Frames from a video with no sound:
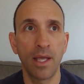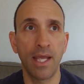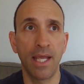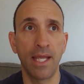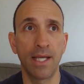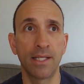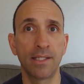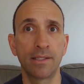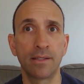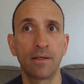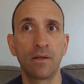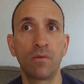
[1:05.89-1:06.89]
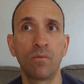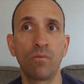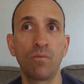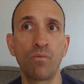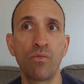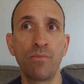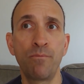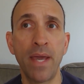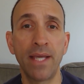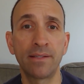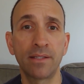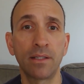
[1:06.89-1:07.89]
And
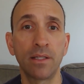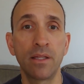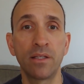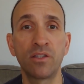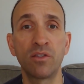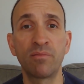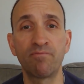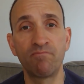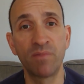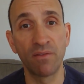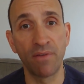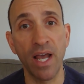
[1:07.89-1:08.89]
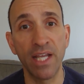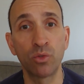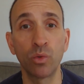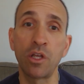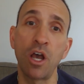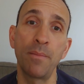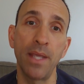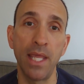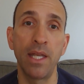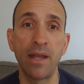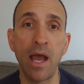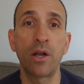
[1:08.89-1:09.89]
basically this device would come in
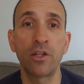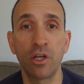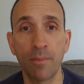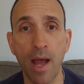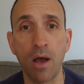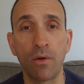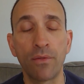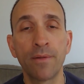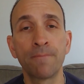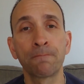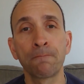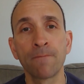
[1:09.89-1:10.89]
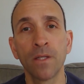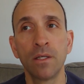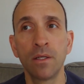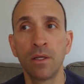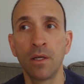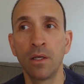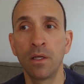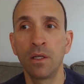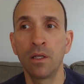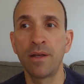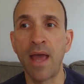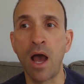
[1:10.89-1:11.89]
and out of your mouth.
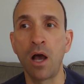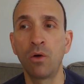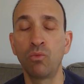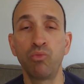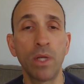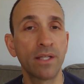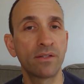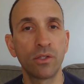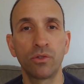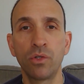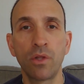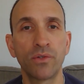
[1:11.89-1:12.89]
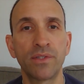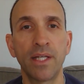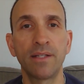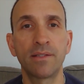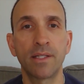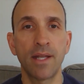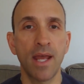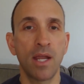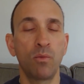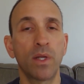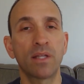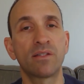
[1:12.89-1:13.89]
Now, we can still do those things today.
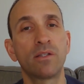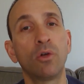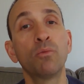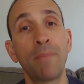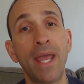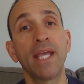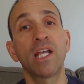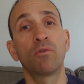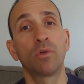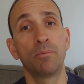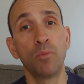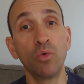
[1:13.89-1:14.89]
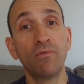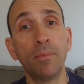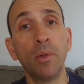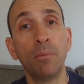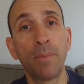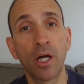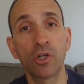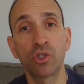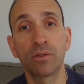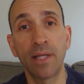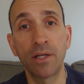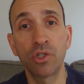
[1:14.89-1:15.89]
We can still make a removable
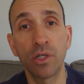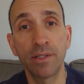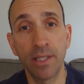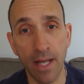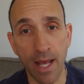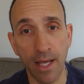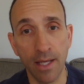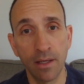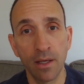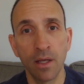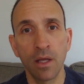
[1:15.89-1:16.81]
partial denture today.